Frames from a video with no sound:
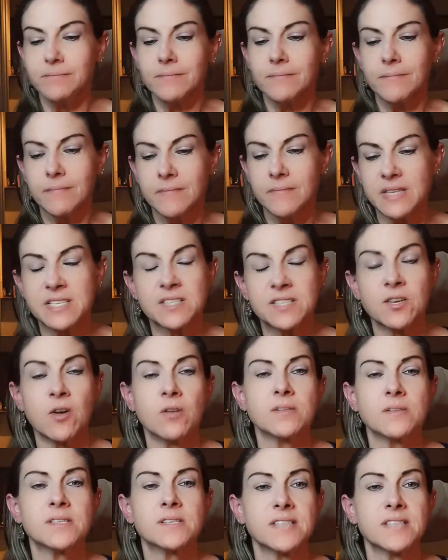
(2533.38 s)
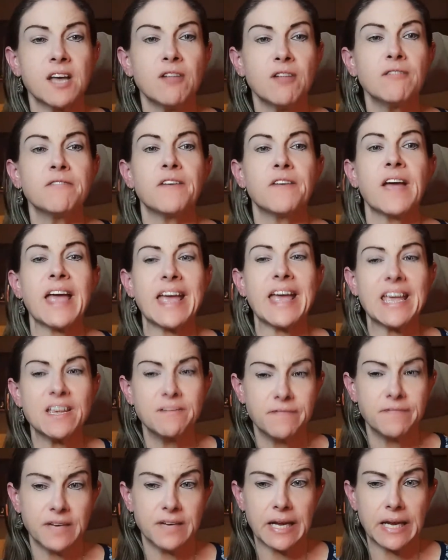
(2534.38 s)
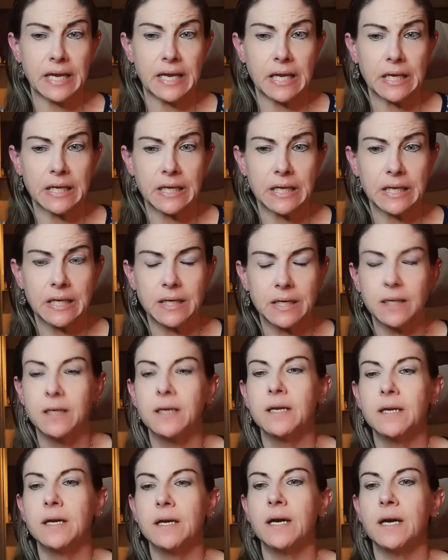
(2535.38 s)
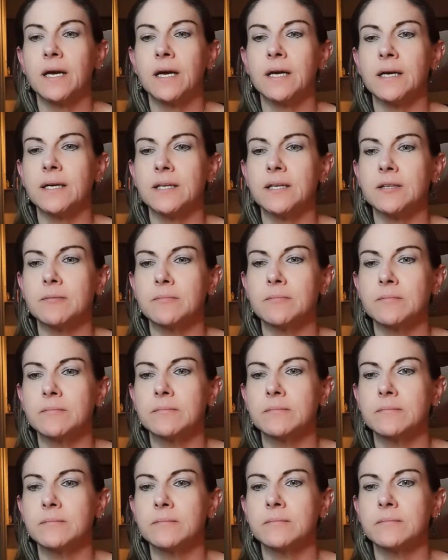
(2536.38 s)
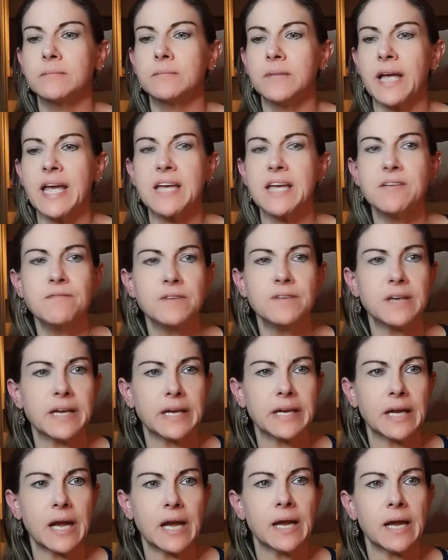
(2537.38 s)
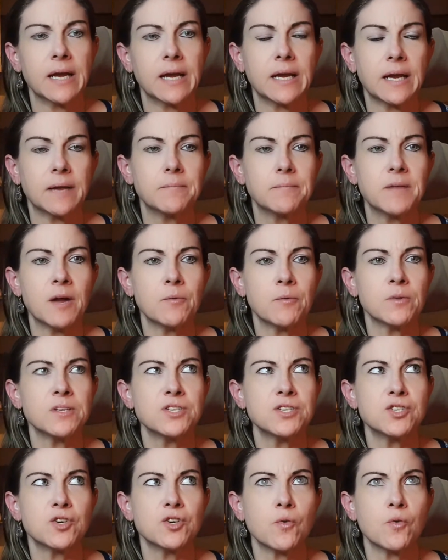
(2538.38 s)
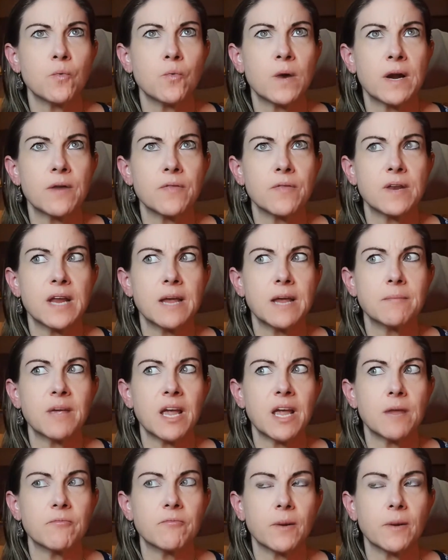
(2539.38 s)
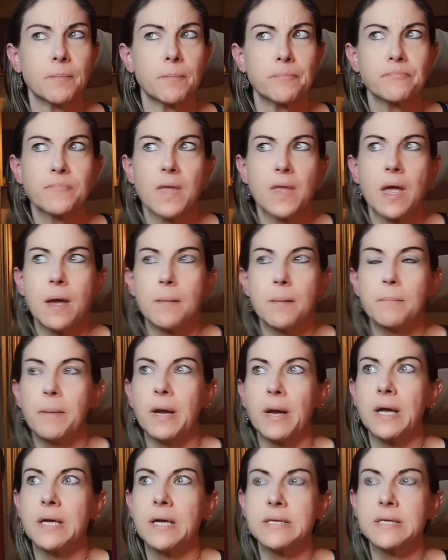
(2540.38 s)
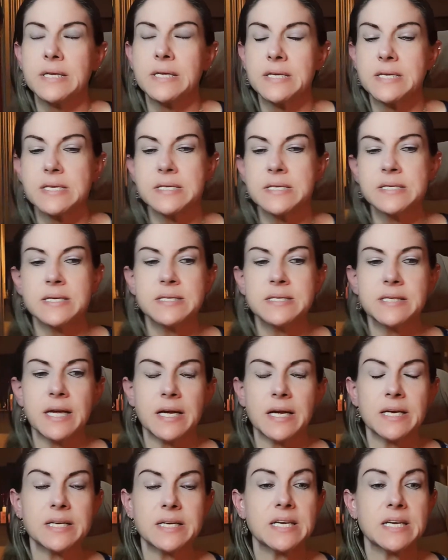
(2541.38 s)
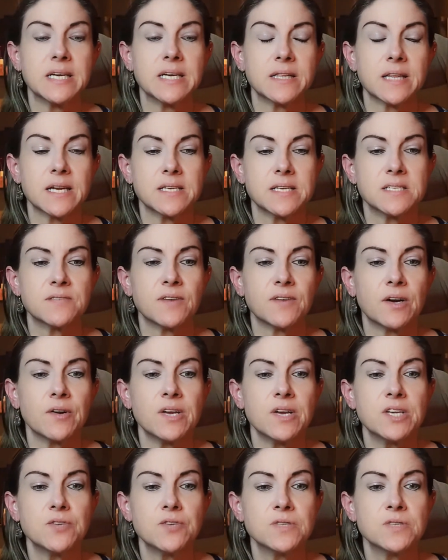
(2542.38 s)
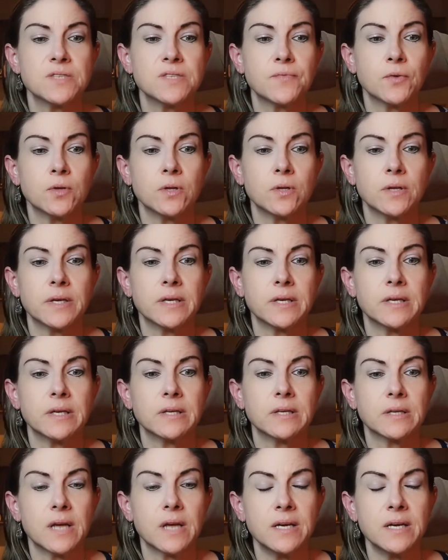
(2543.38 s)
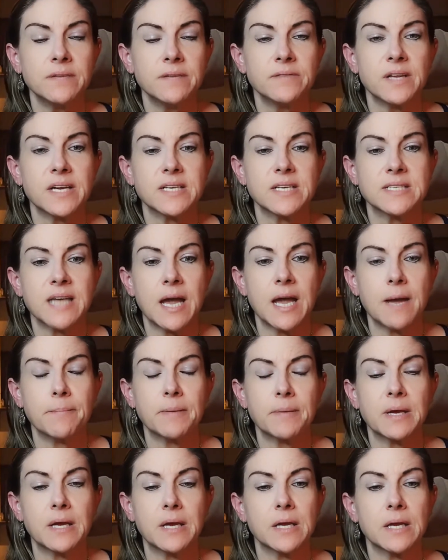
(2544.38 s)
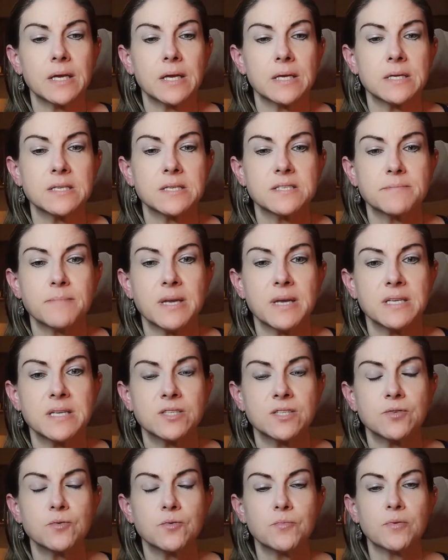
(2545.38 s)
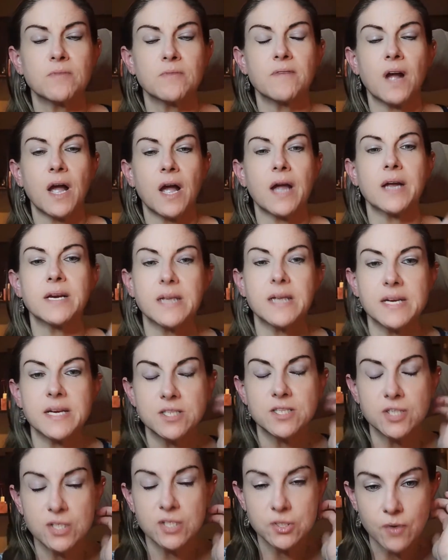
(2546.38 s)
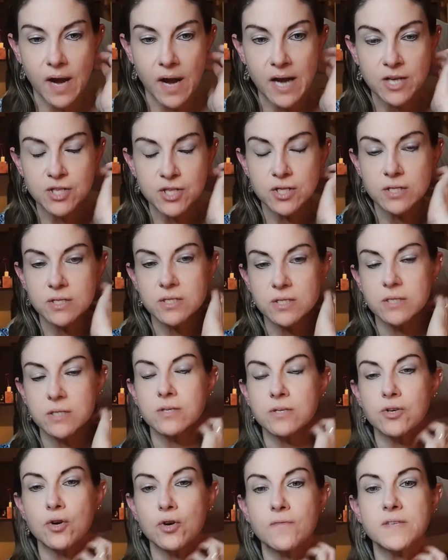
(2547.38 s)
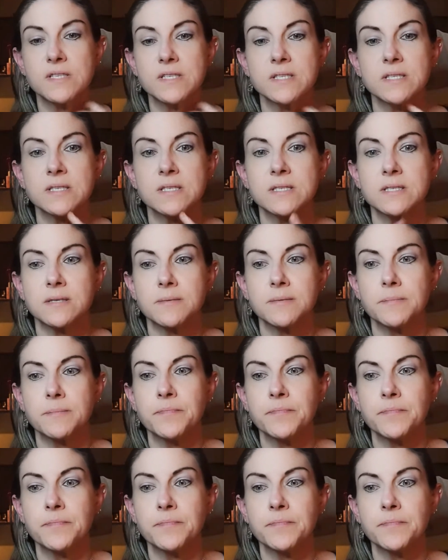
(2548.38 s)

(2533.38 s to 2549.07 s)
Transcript: It's called self-havening. Havening, I'm not really sure where the name came from, but it is a technique that is very useful in kind of like tapping. It is meant to provide a distraction to the nervous system,